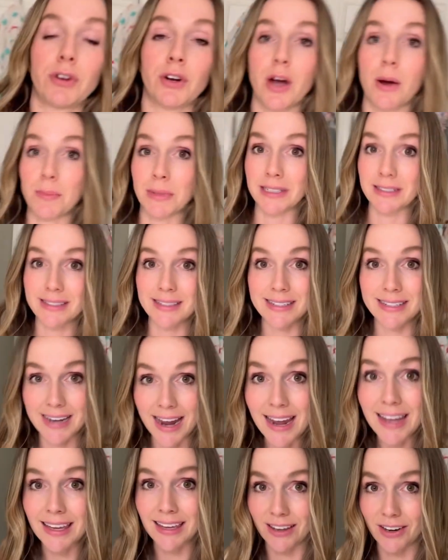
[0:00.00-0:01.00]
come and
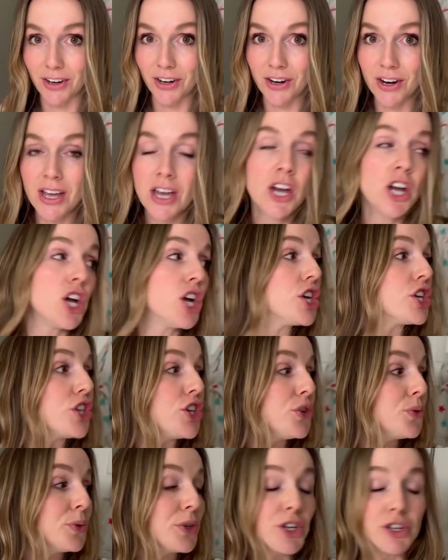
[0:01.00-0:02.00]
stay here,
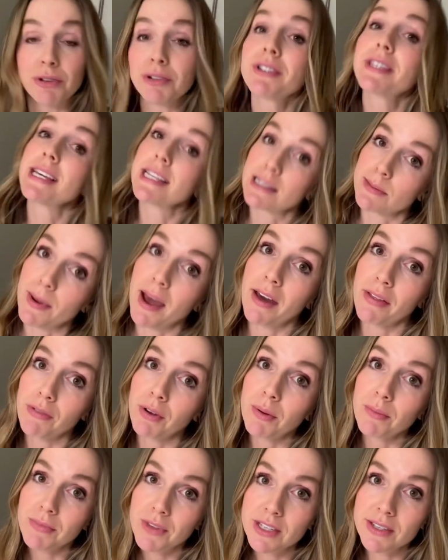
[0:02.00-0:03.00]
you would use this
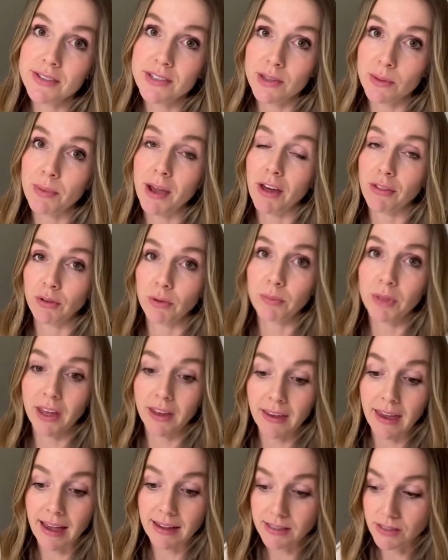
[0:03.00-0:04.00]
bathroom. This is the bathroom
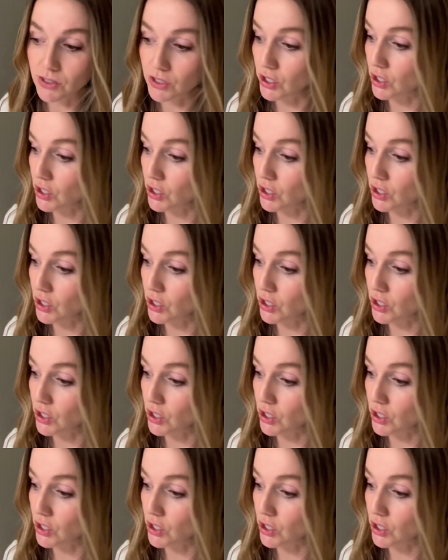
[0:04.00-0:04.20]
that guests